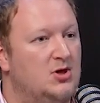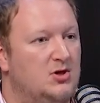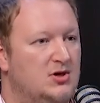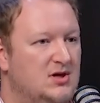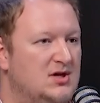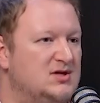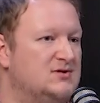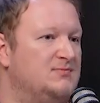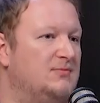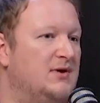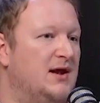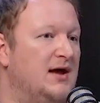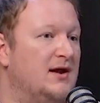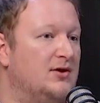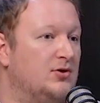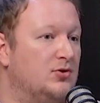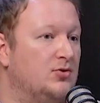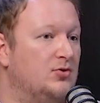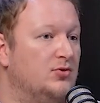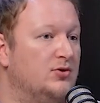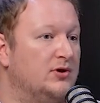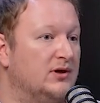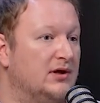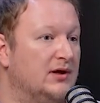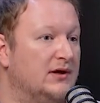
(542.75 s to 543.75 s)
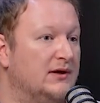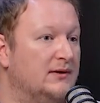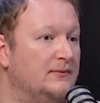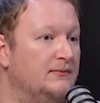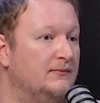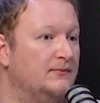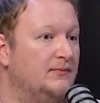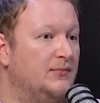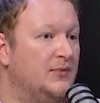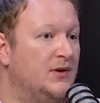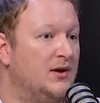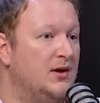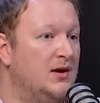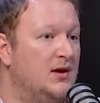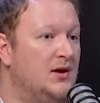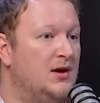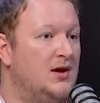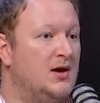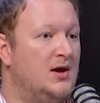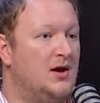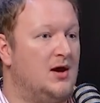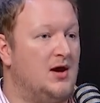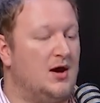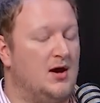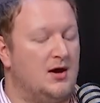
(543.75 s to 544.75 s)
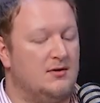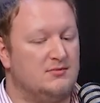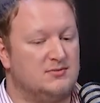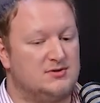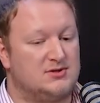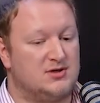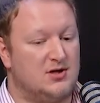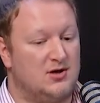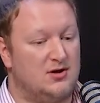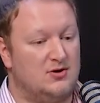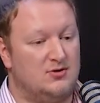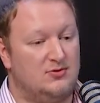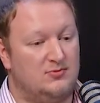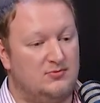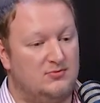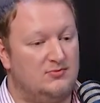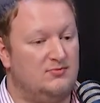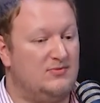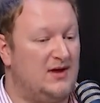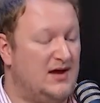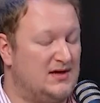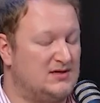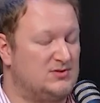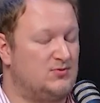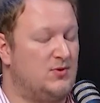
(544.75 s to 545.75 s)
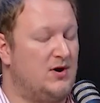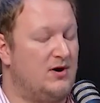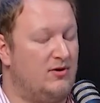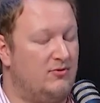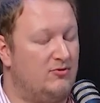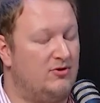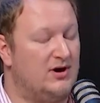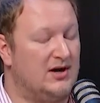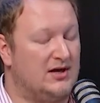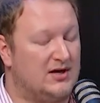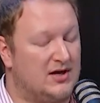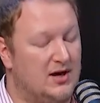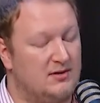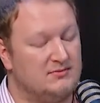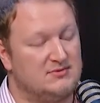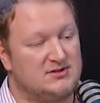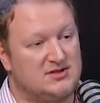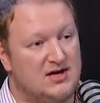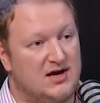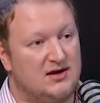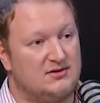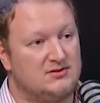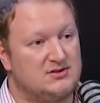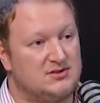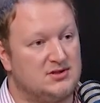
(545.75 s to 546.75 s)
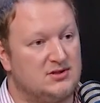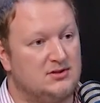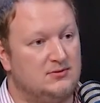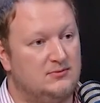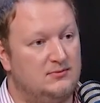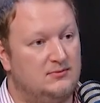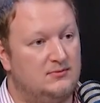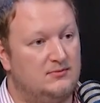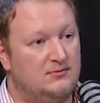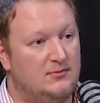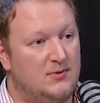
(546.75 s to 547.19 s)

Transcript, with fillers: You need to plan accordingly. Um, so that's where it really comes down to.